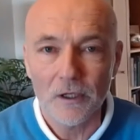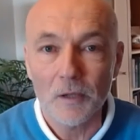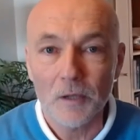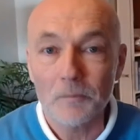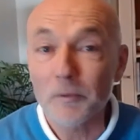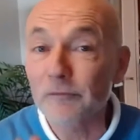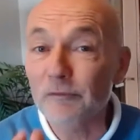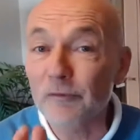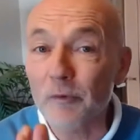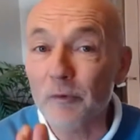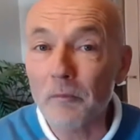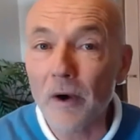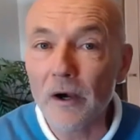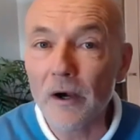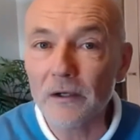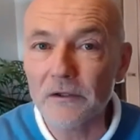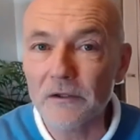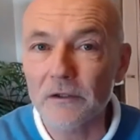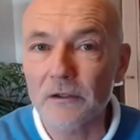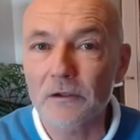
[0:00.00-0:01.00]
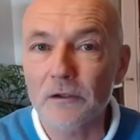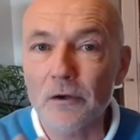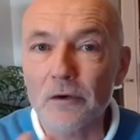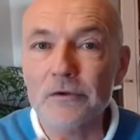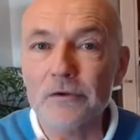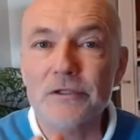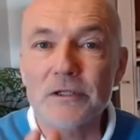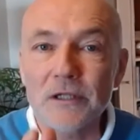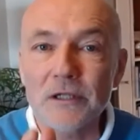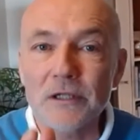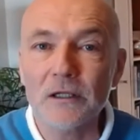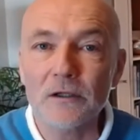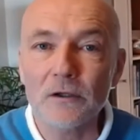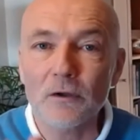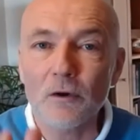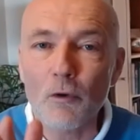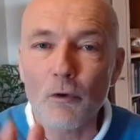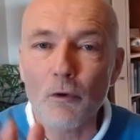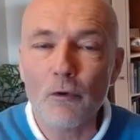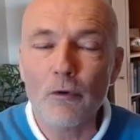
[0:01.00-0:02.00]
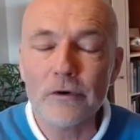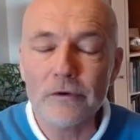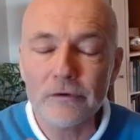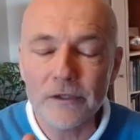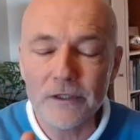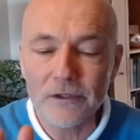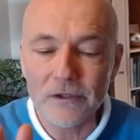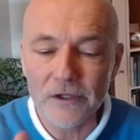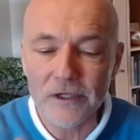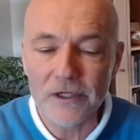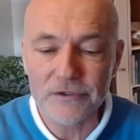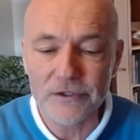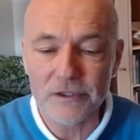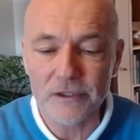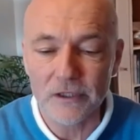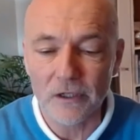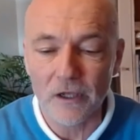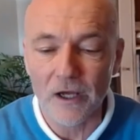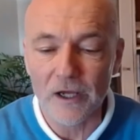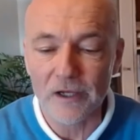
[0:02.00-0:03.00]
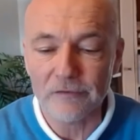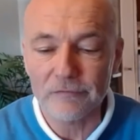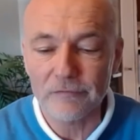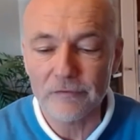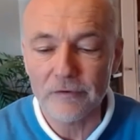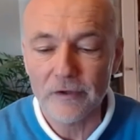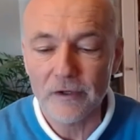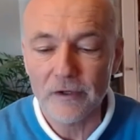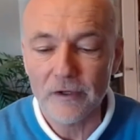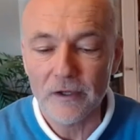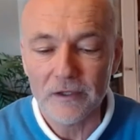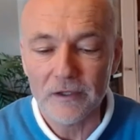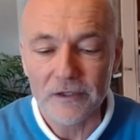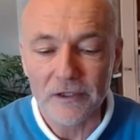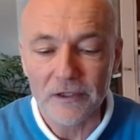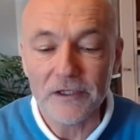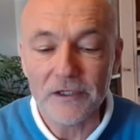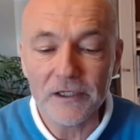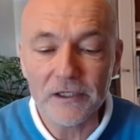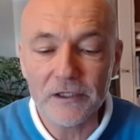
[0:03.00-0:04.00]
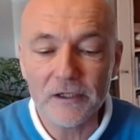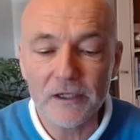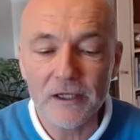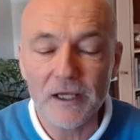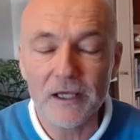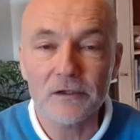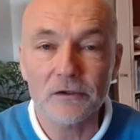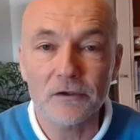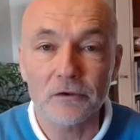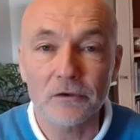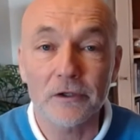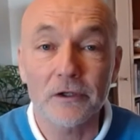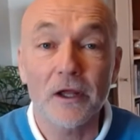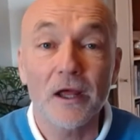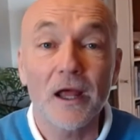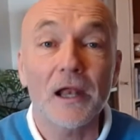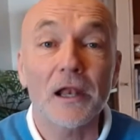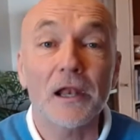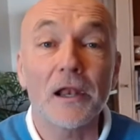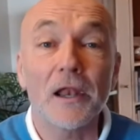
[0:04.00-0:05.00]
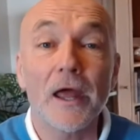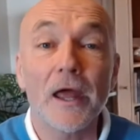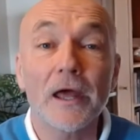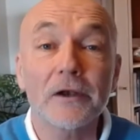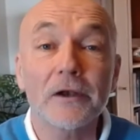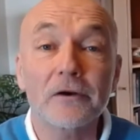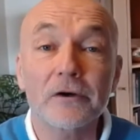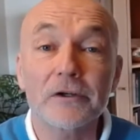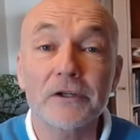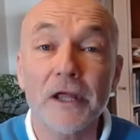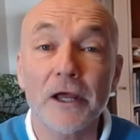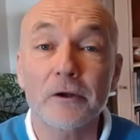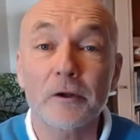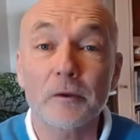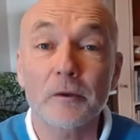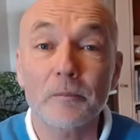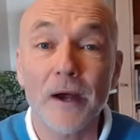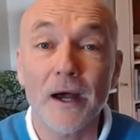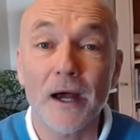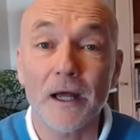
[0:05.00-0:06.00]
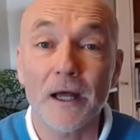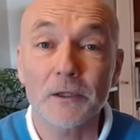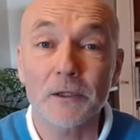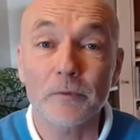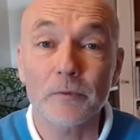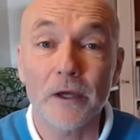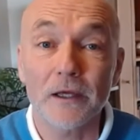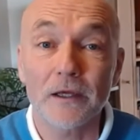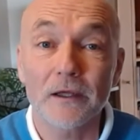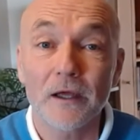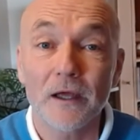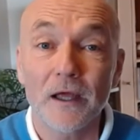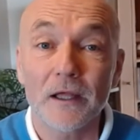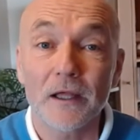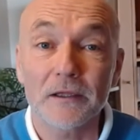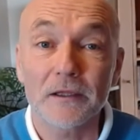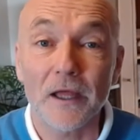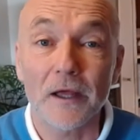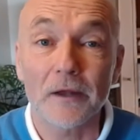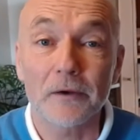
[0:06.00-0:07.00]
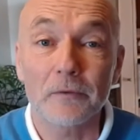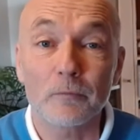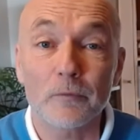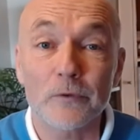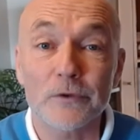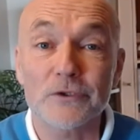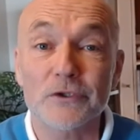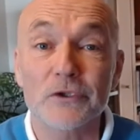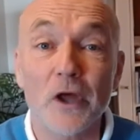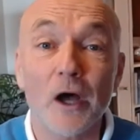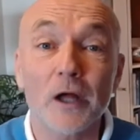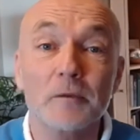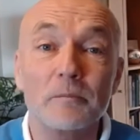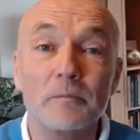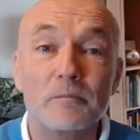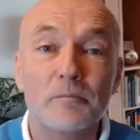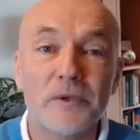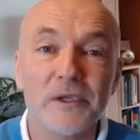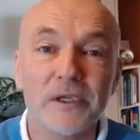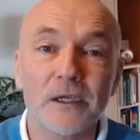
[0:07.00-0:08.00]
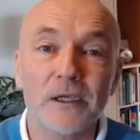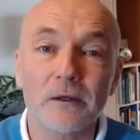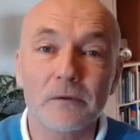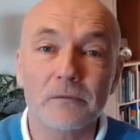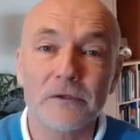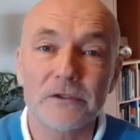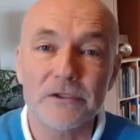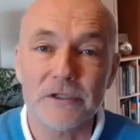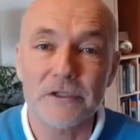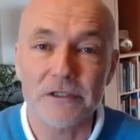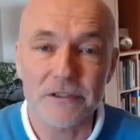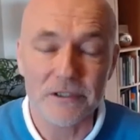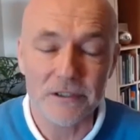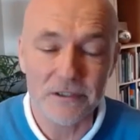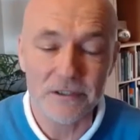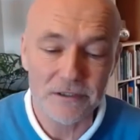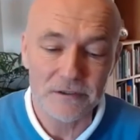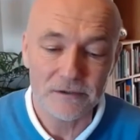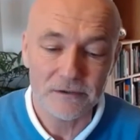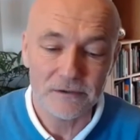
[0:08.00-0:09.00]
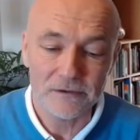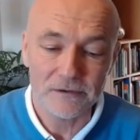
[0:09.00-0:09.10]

But for Martha, those little ordinary things in life that needed to get done led her down a pathway that was not being with Jesus.